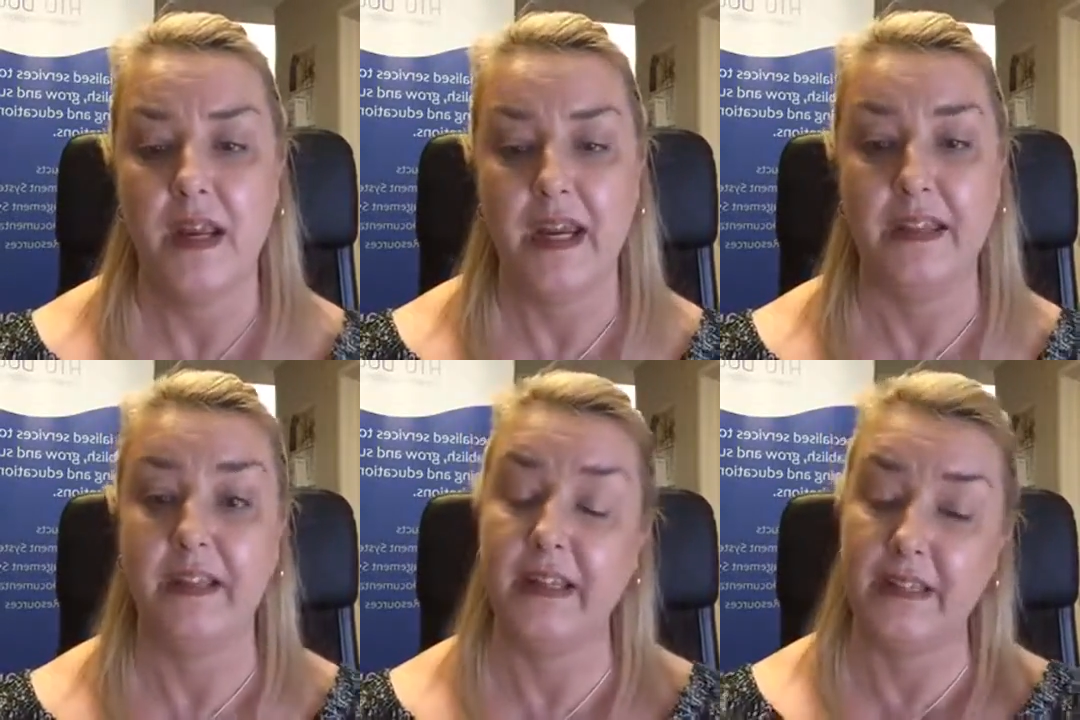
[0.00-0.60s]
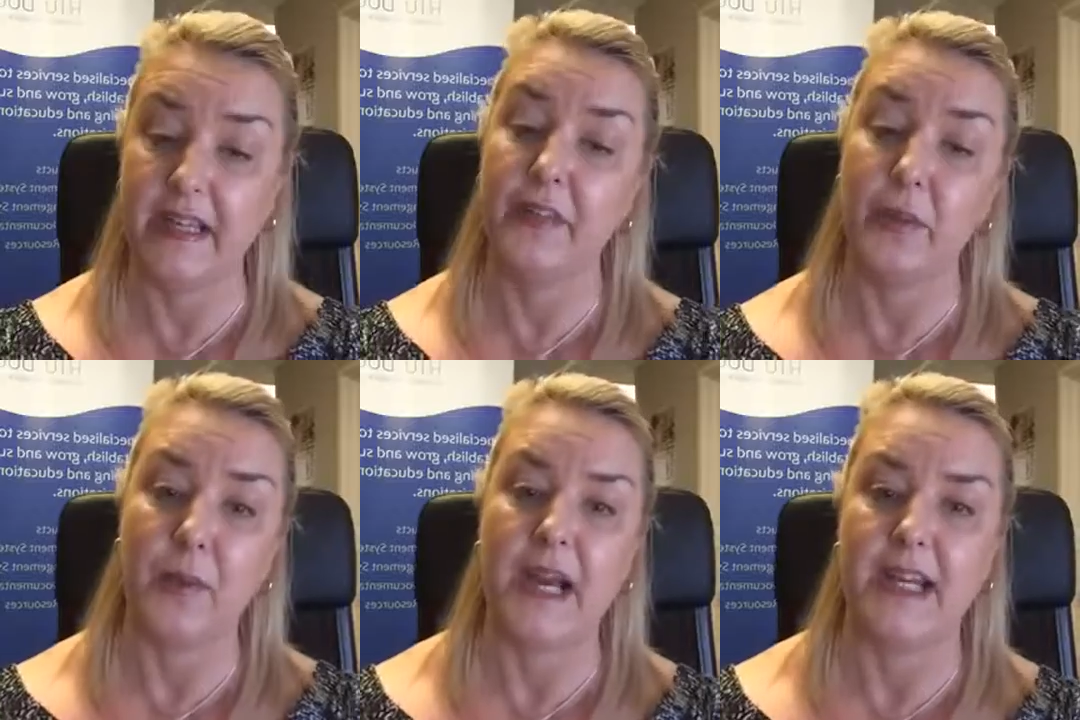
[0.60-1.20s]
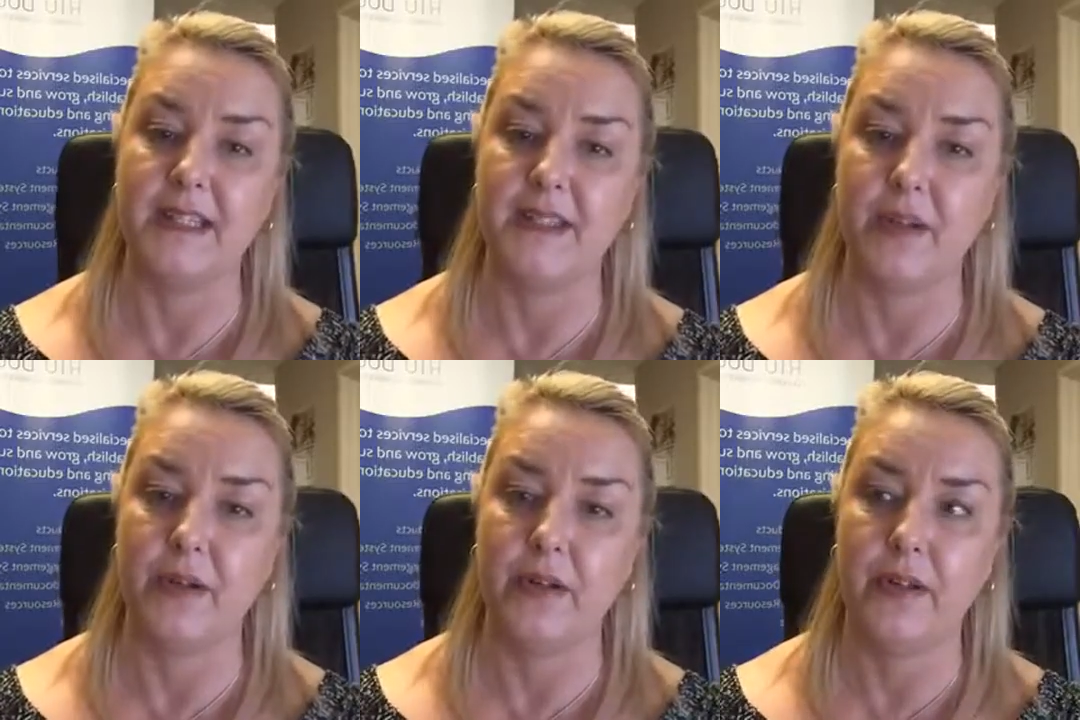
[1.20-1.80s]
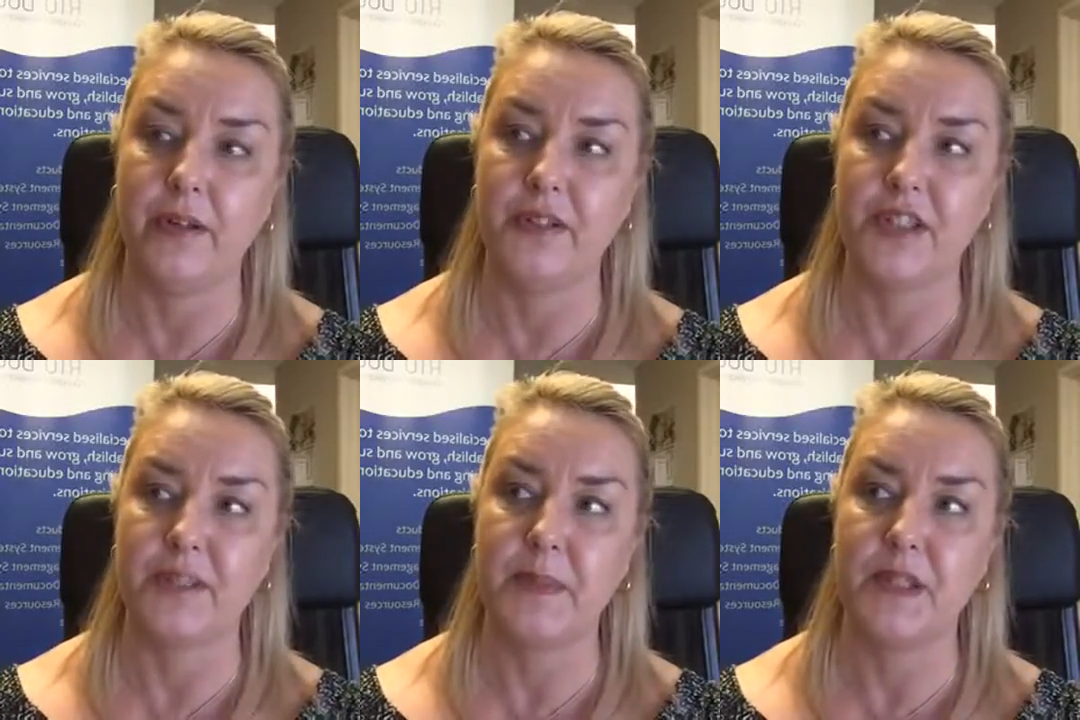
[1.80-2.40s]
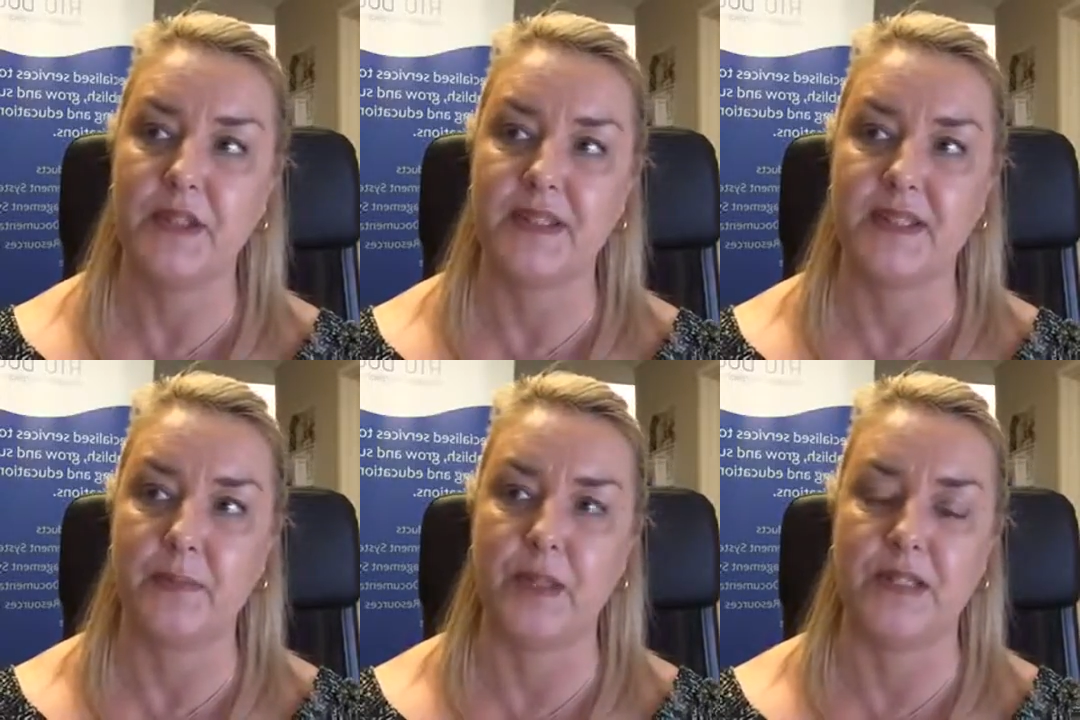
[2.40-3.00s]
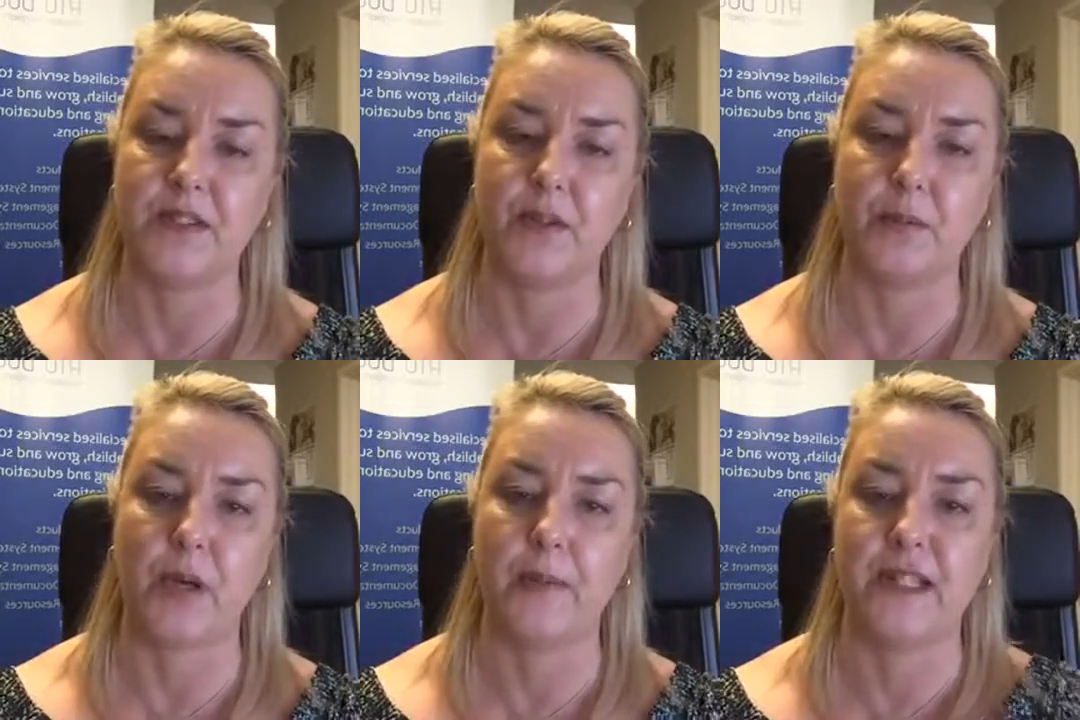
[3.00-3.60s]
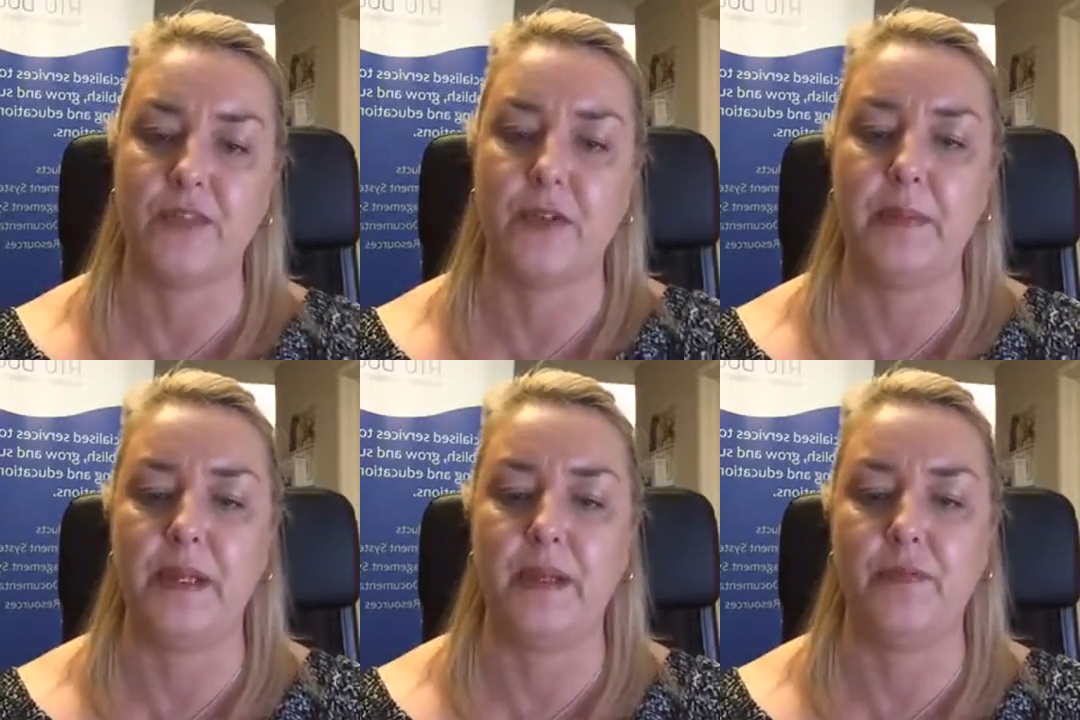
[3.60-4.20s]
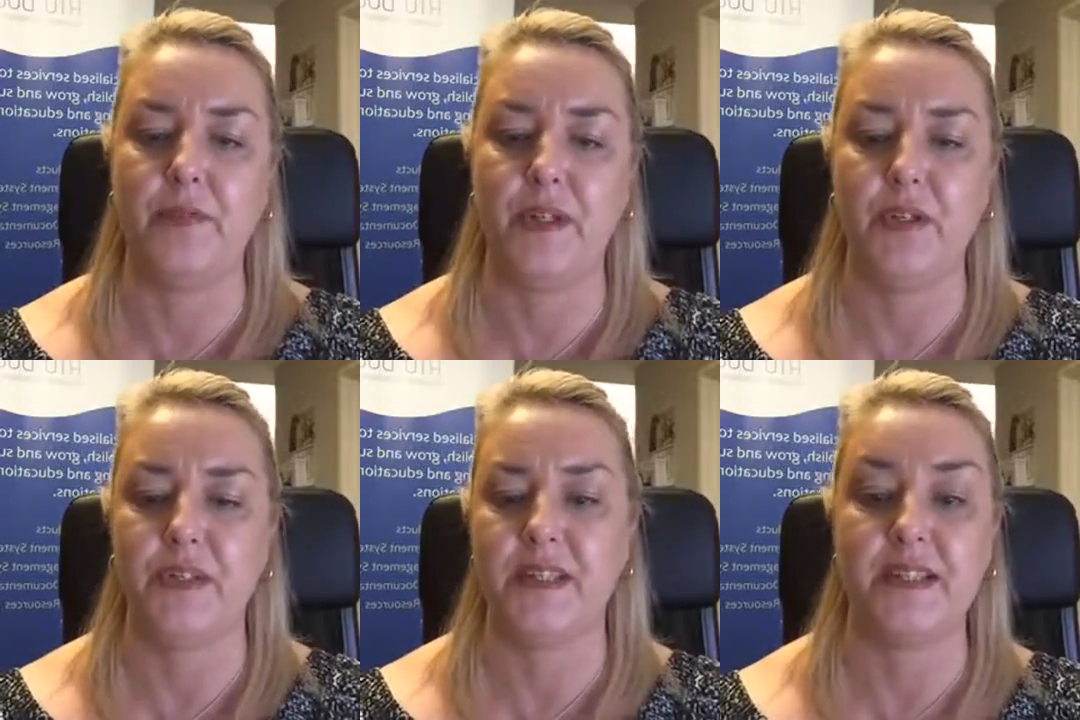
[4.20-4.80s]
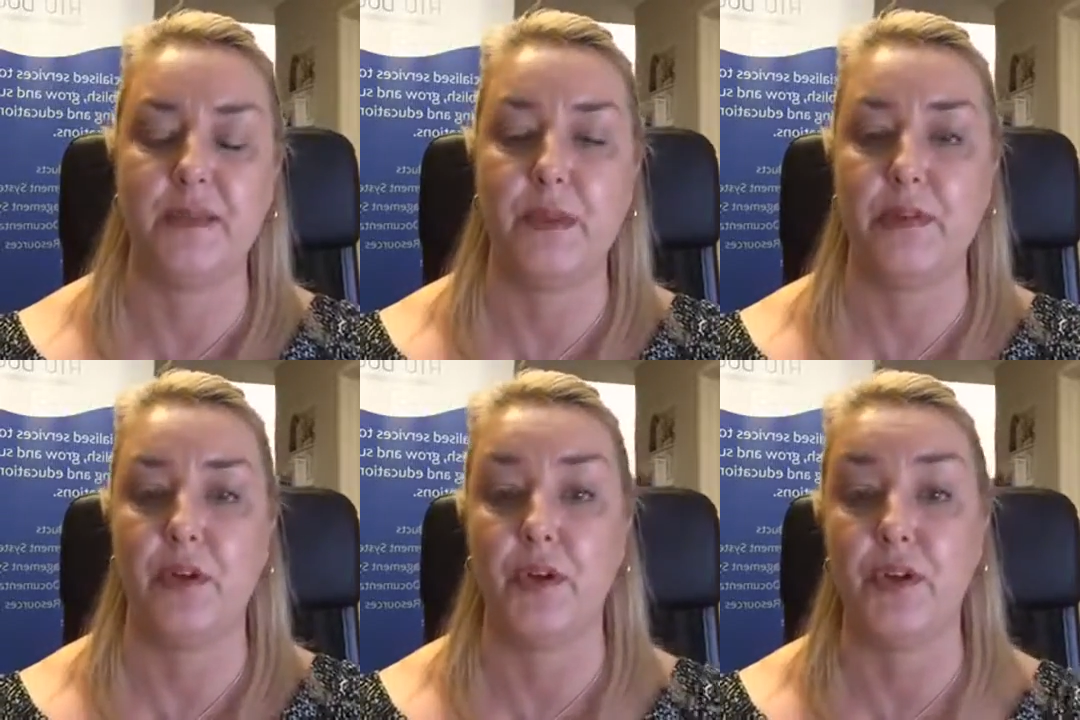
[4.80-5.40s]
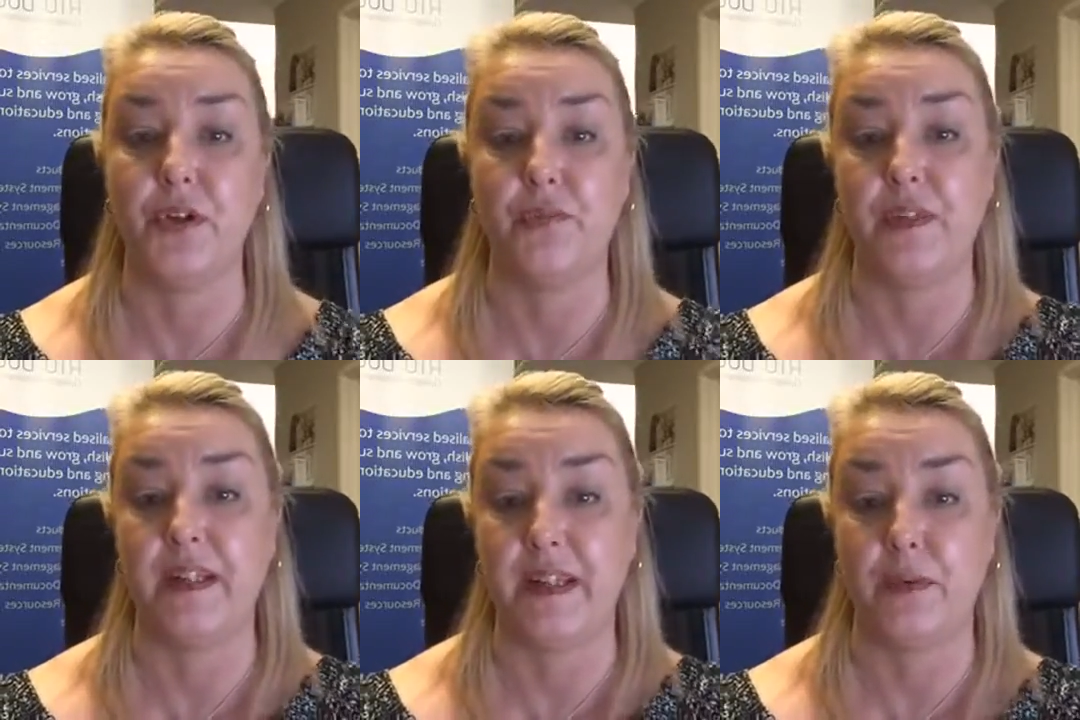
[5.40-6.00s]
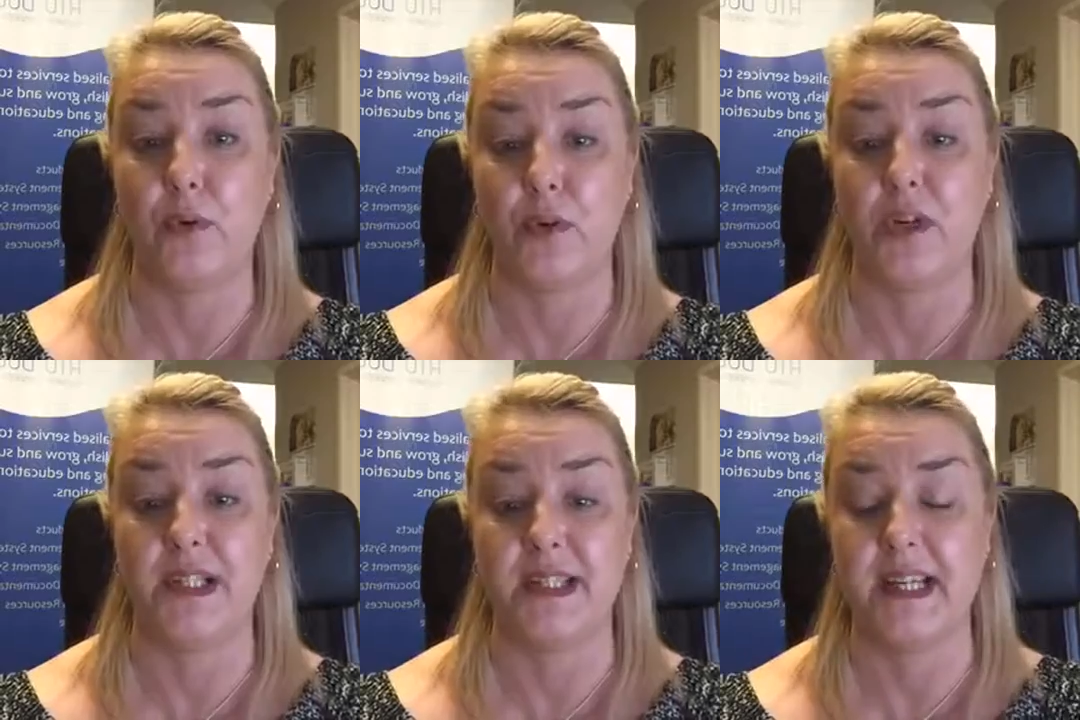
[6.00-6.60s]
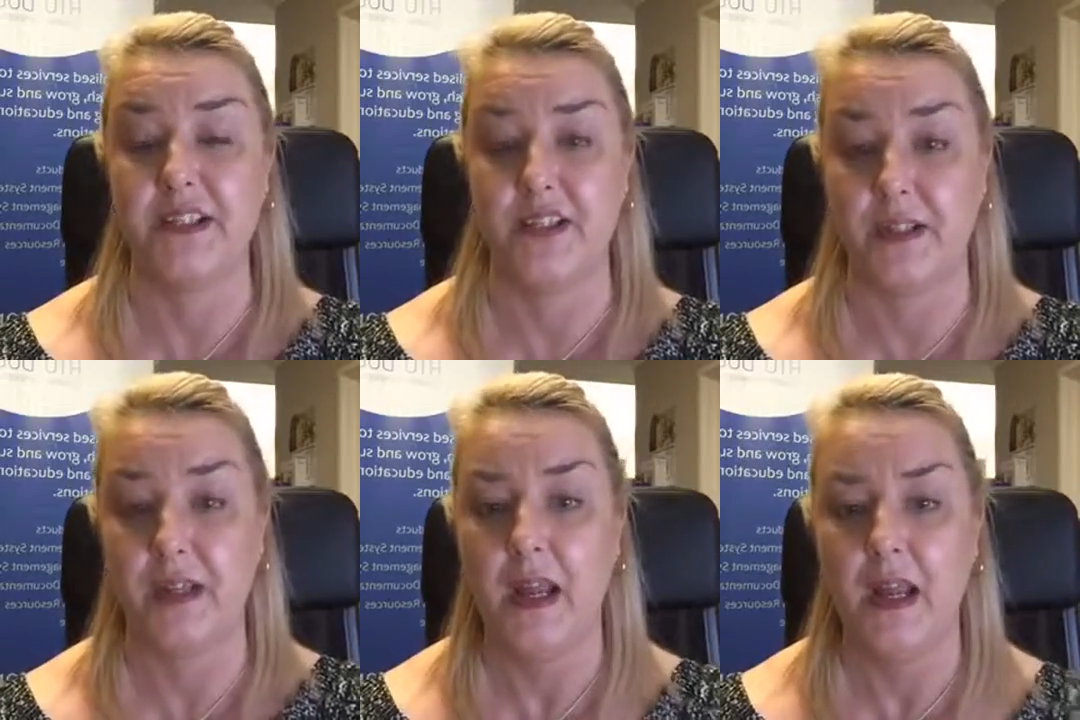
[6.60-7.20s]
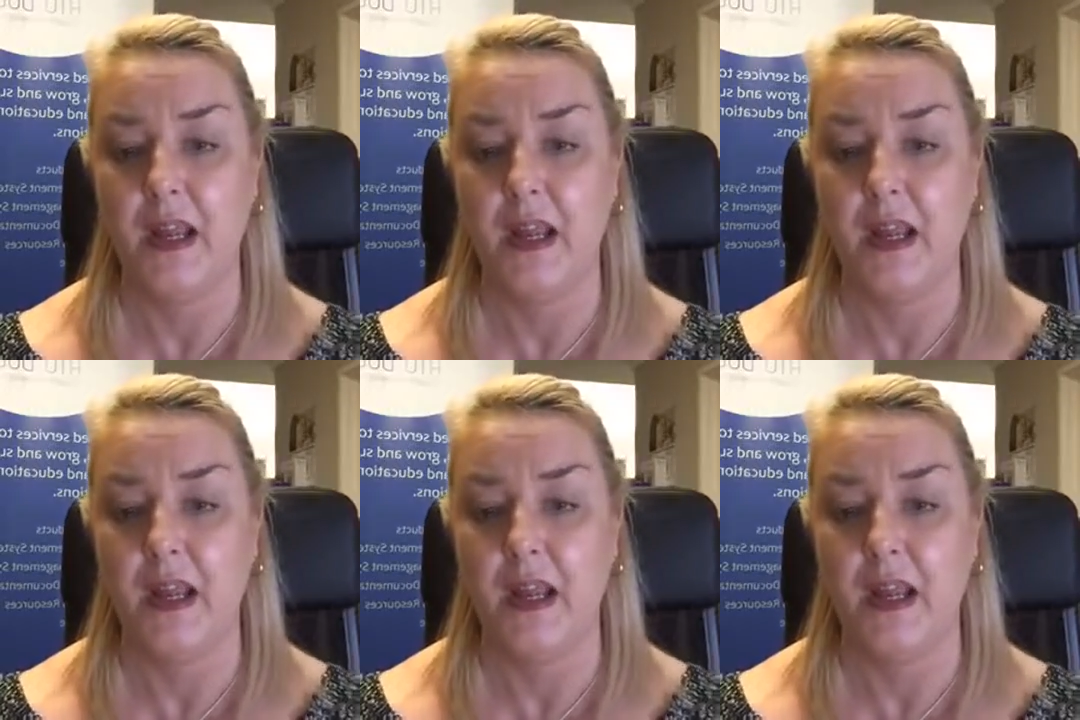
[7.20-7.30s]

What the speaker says: in the other way. So just because someone's got a probationary period for you to see whether or not you fit their organisation,